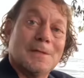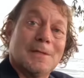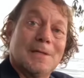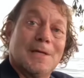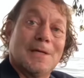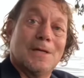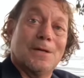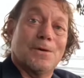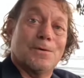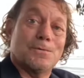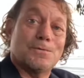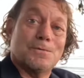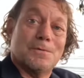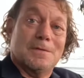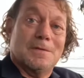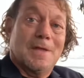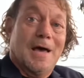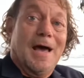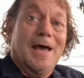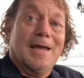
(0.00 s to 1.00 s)

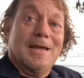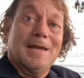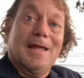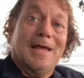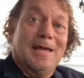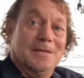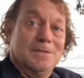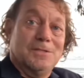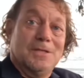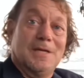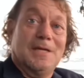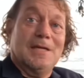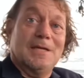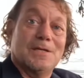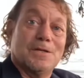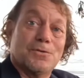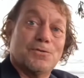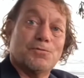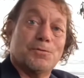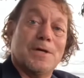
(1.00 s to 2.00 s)
9 AD
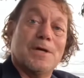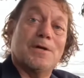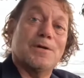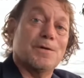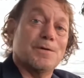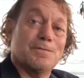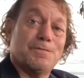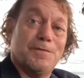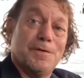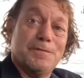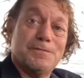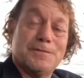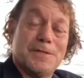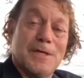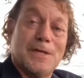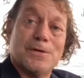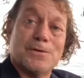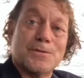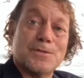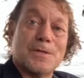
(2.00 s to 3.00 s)
to
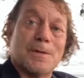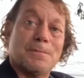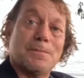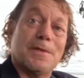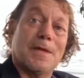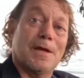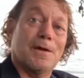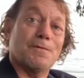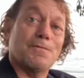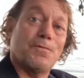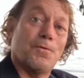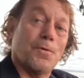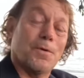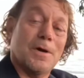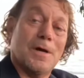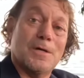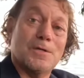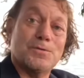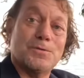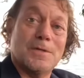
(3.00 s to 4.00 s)
350 or something, or
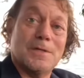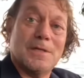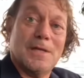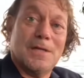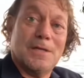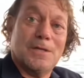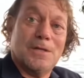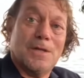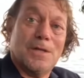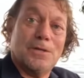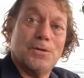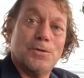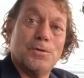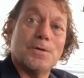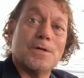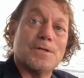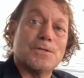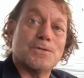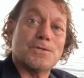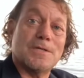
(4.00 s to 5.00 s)
400, and you
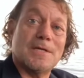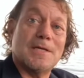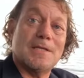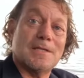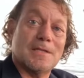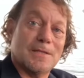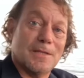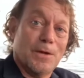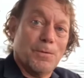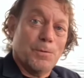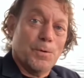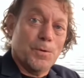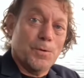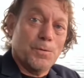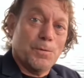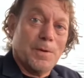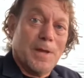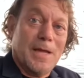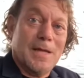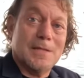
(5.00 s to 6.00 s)
could see that there were
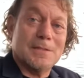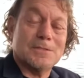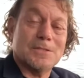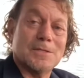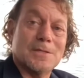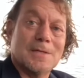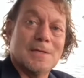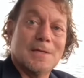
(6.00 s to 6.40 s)
great